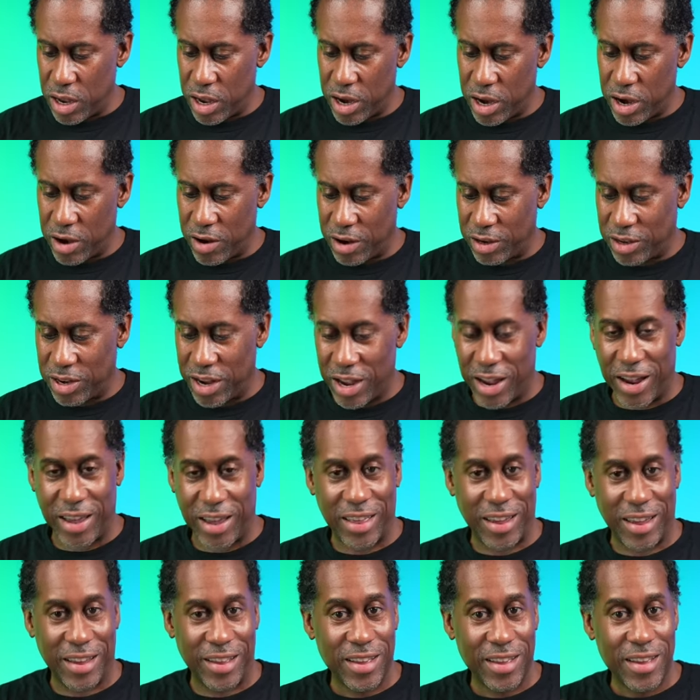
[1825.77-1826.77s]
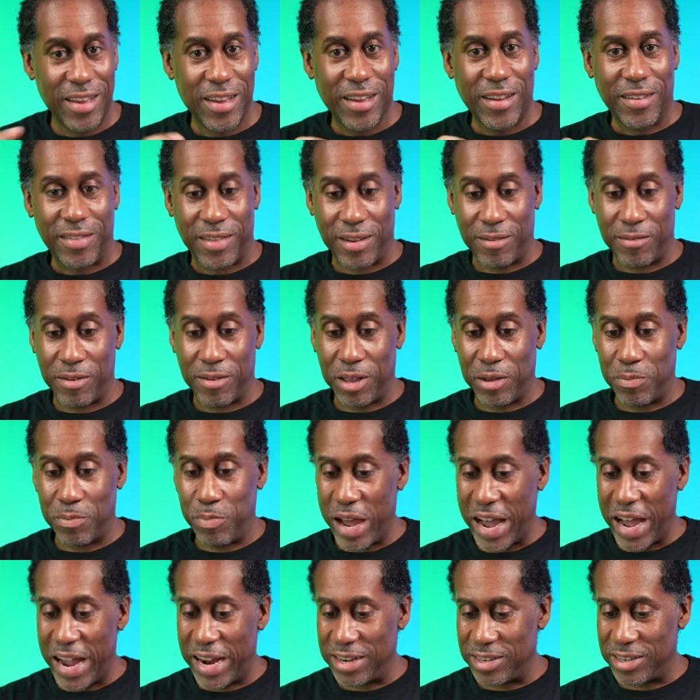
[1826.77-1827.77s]
here. I'll tell you, they, they really
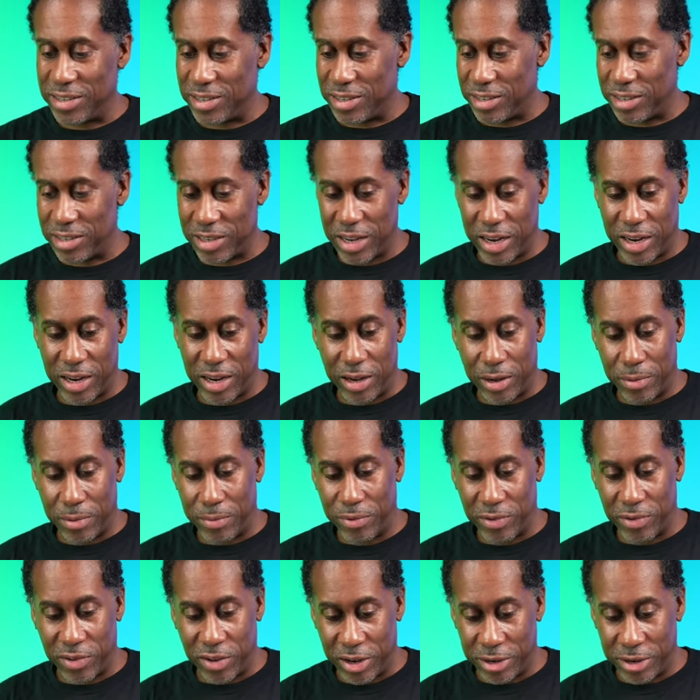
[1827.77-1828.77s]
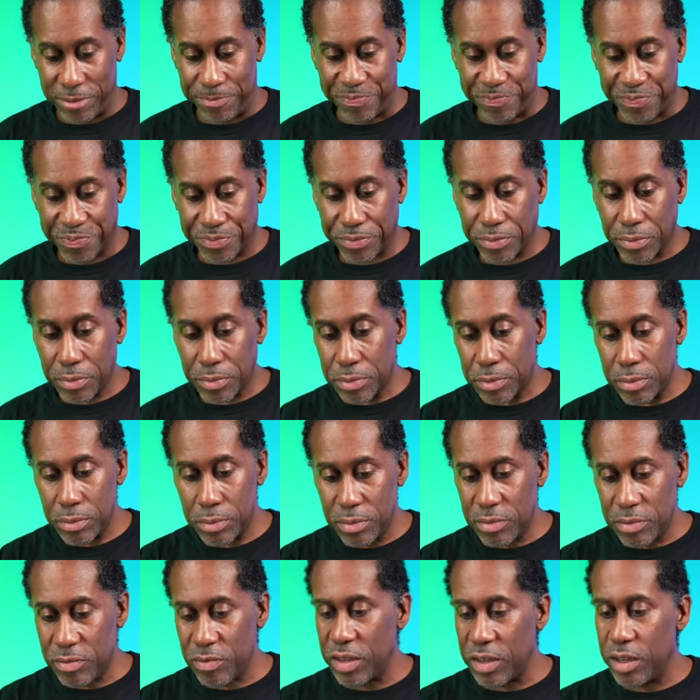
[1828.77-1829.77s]
package this thing up. So
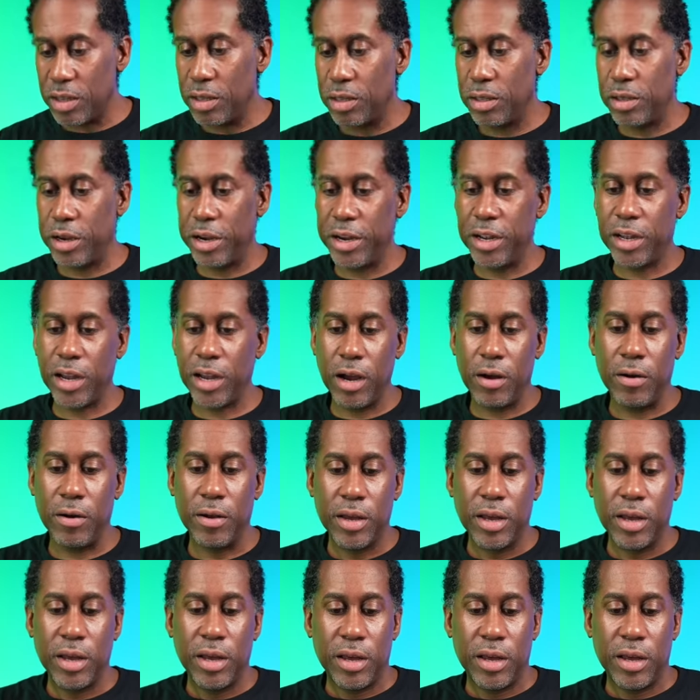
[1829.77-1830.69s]
there you go.